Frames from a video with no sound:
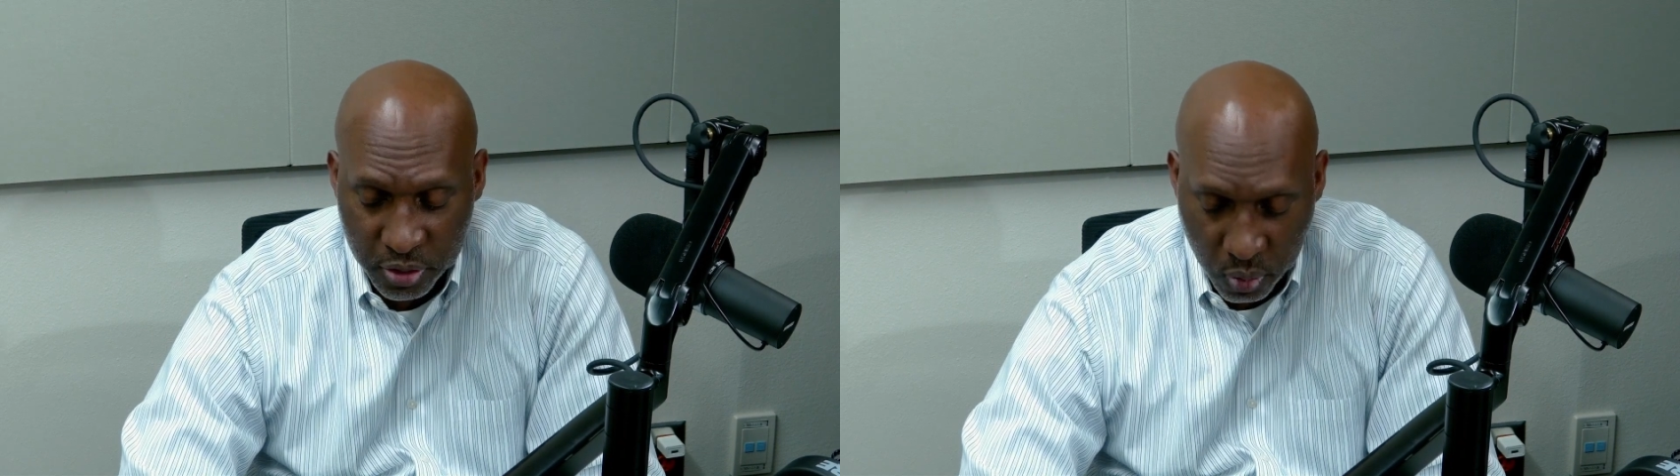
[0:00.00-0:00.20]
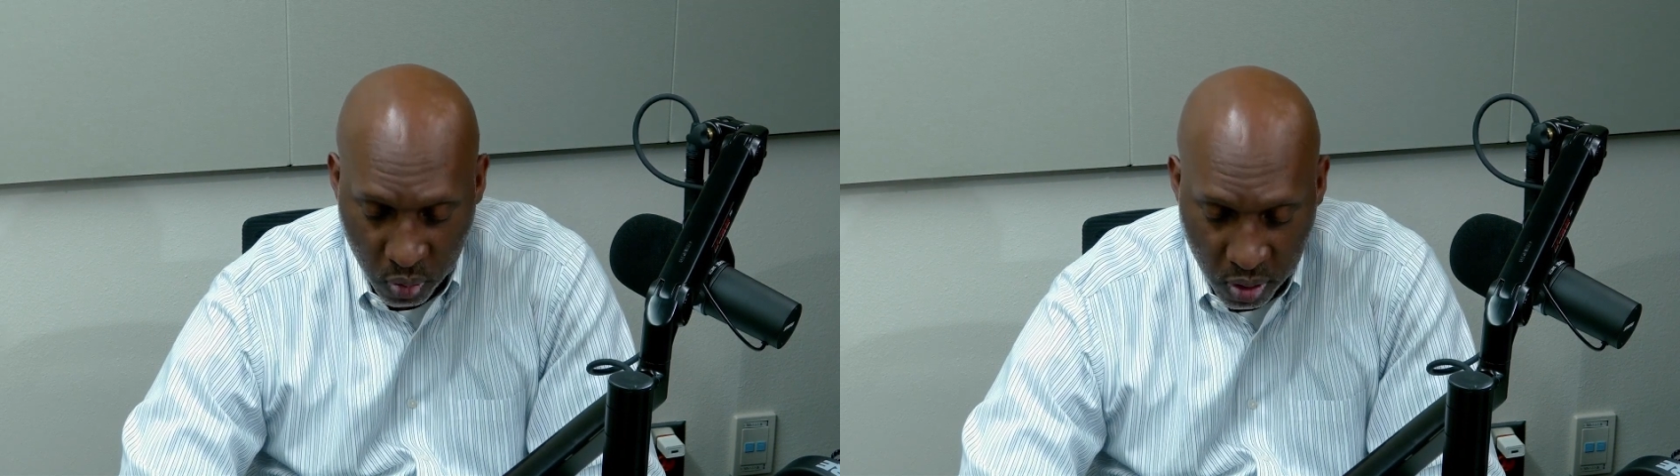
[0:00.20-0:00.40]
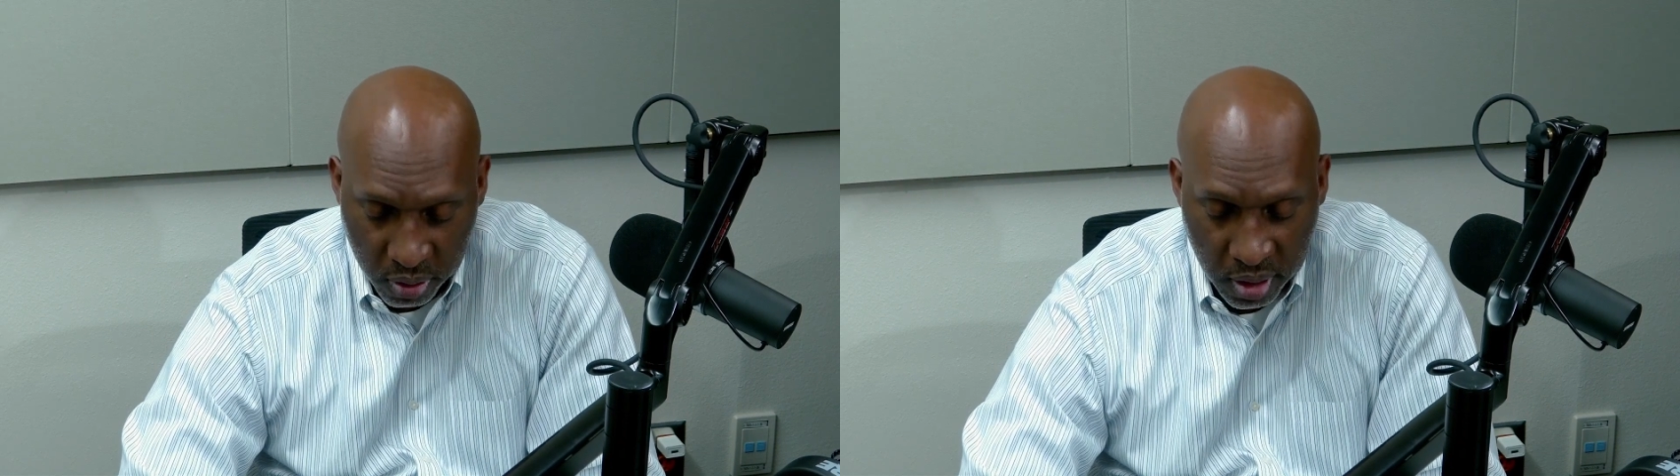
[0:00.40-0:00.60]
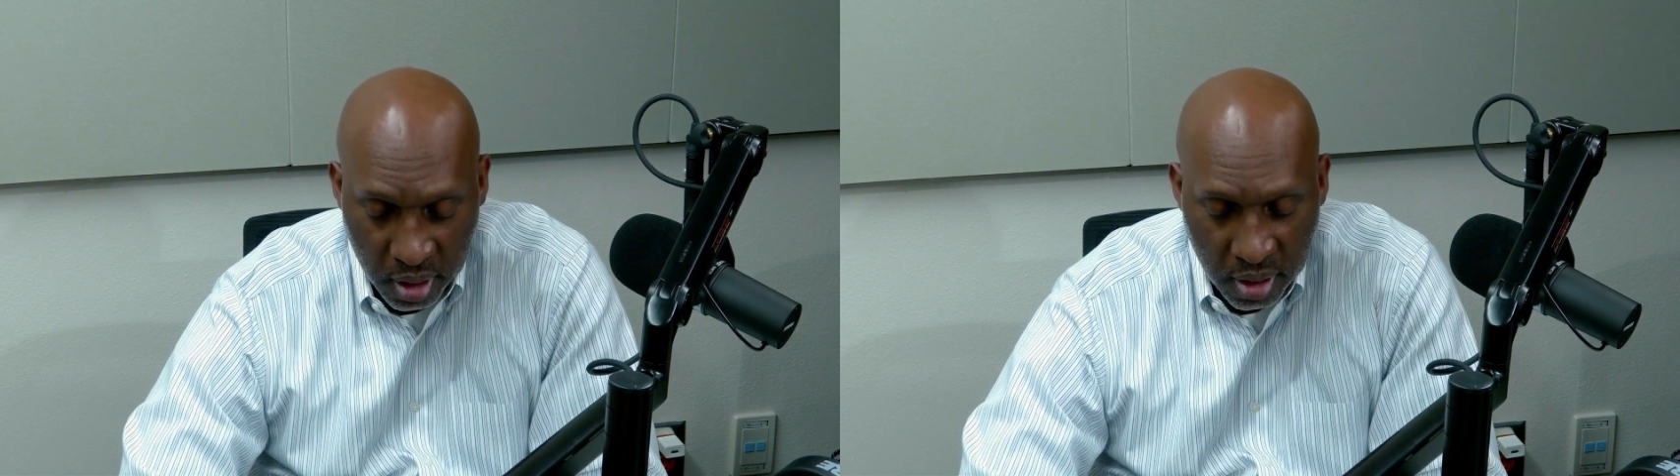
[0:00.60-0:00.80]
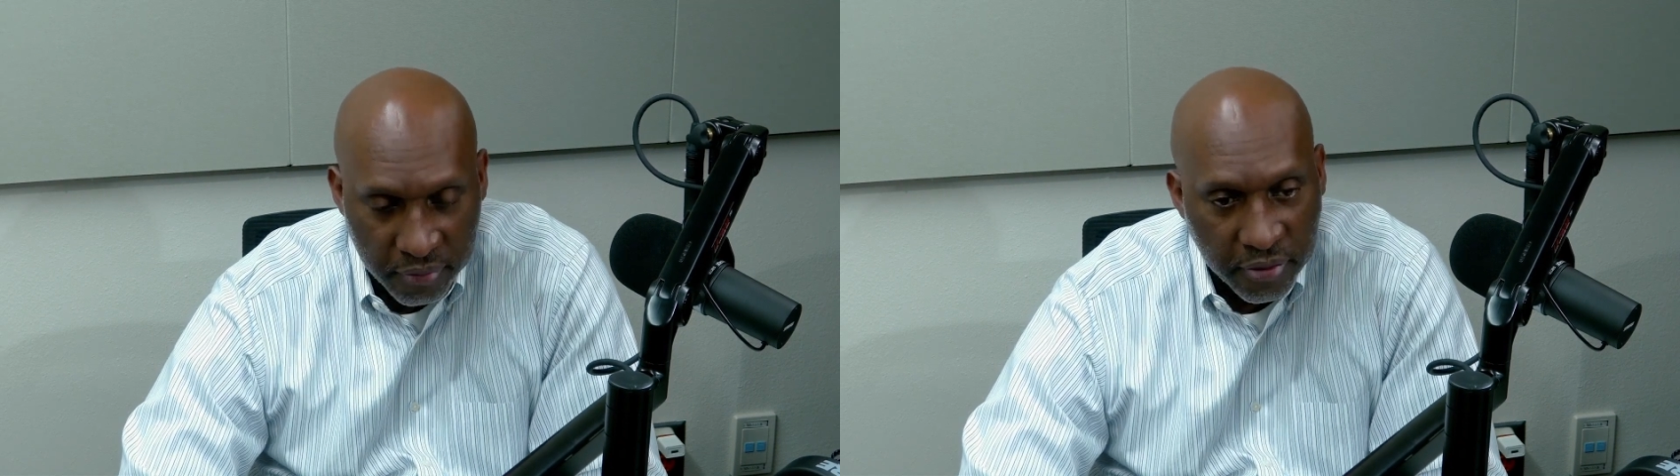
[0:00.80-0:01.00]
to work
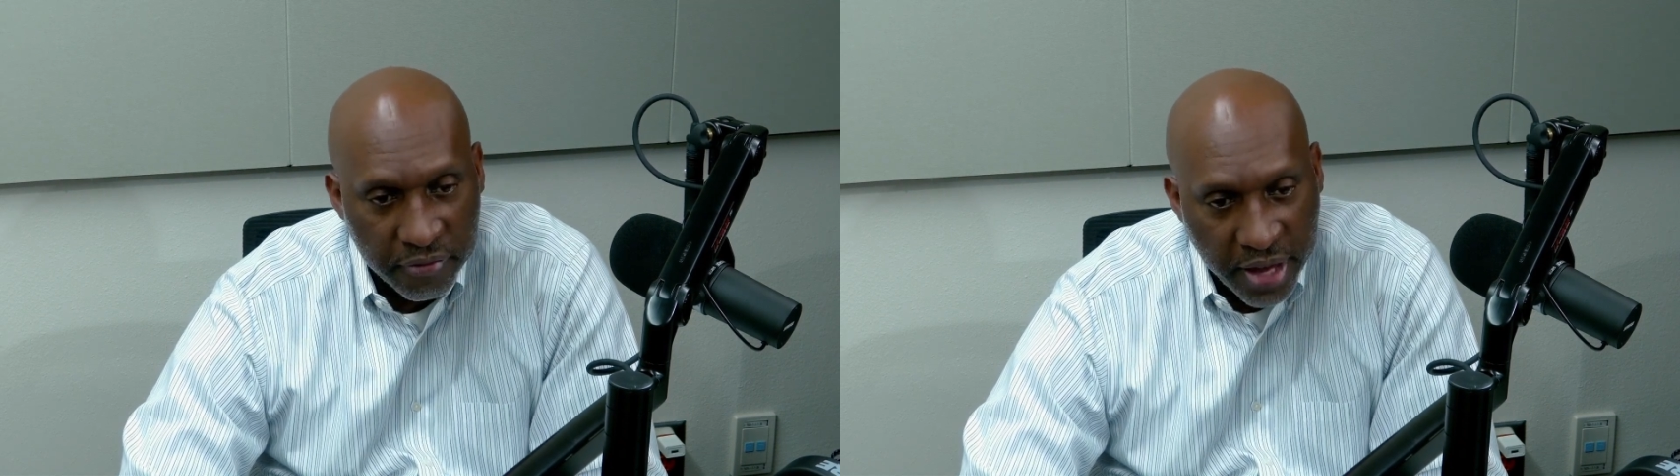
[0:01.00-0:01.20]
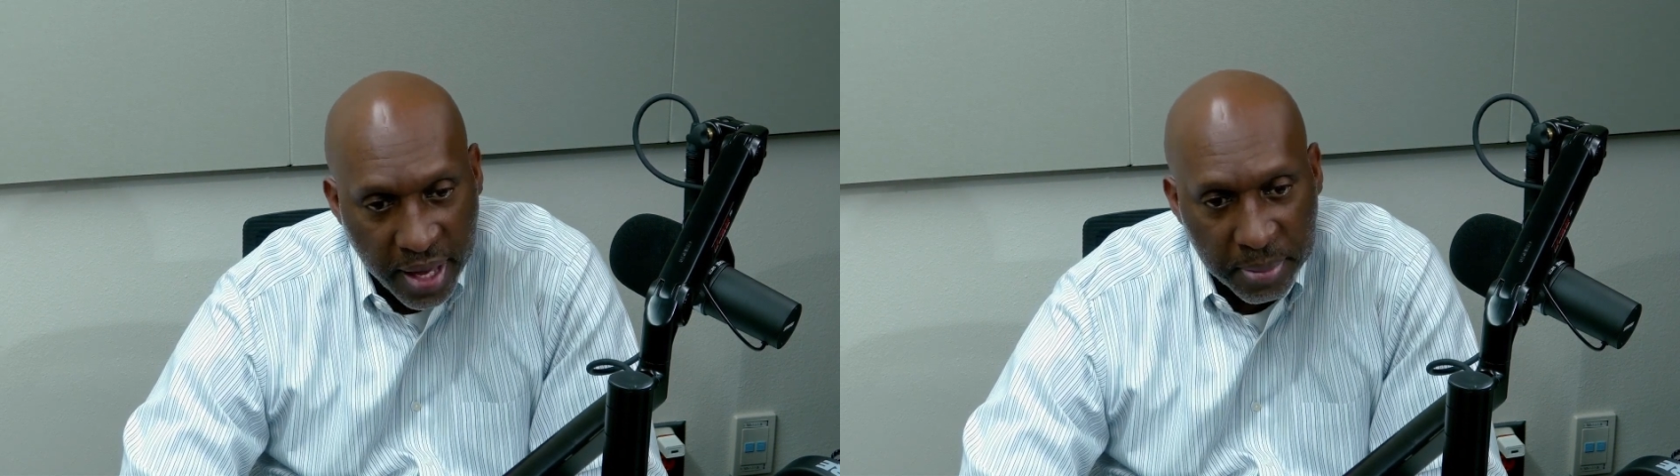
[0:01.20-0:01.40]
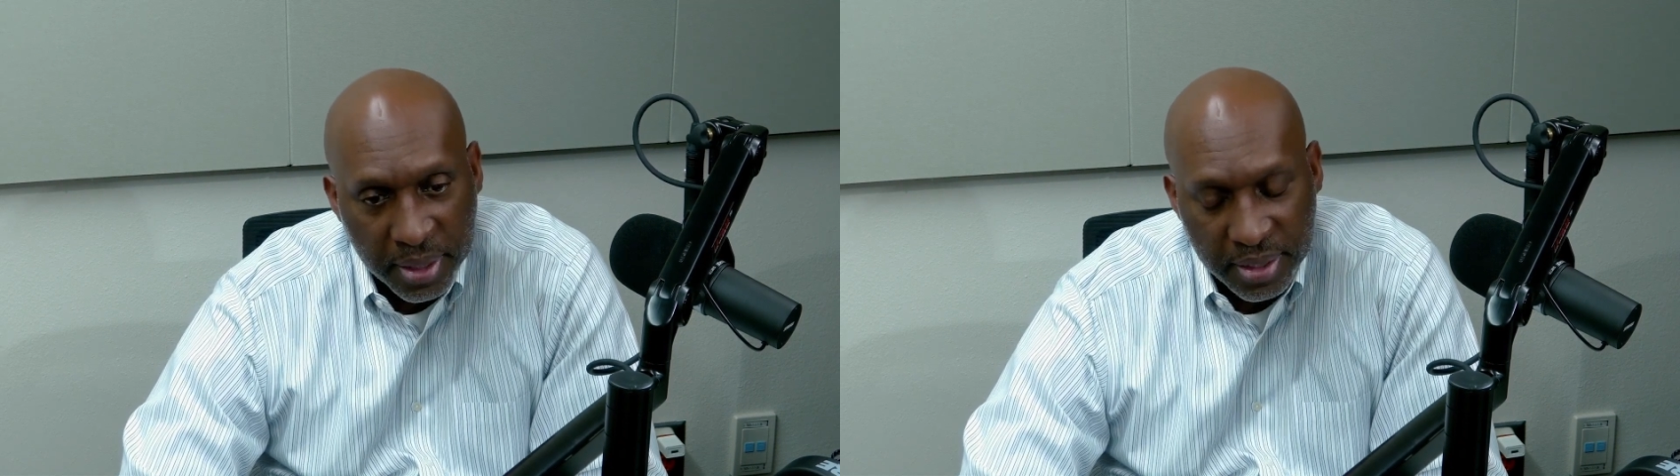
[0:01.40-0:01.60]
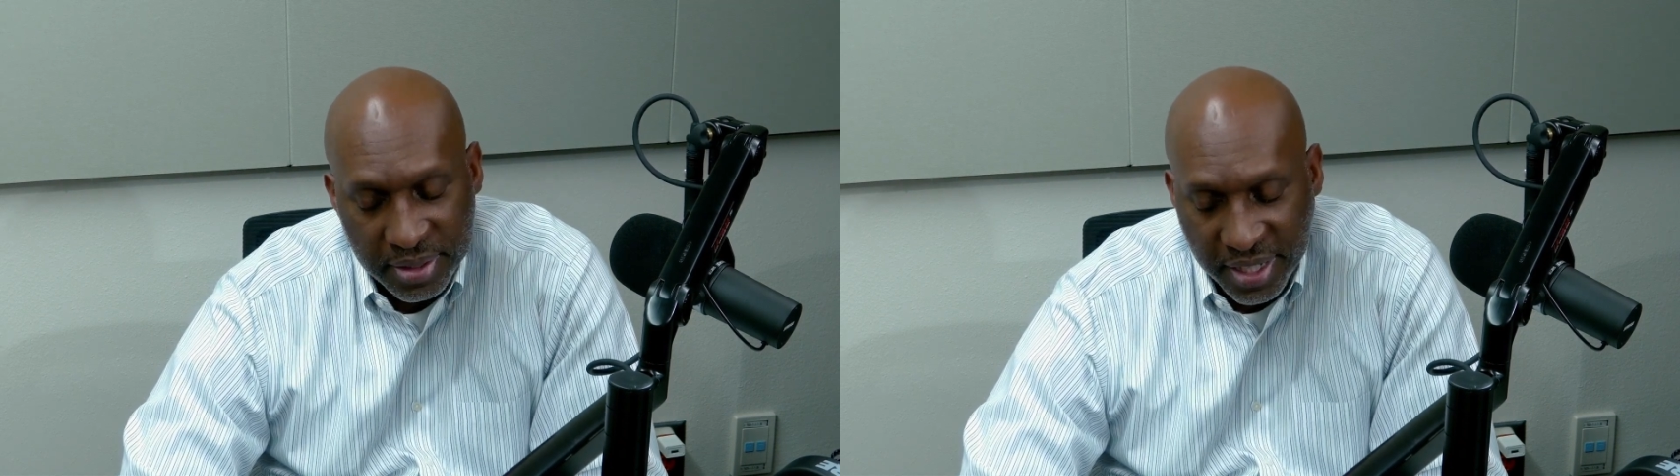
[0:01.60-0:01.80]
for families.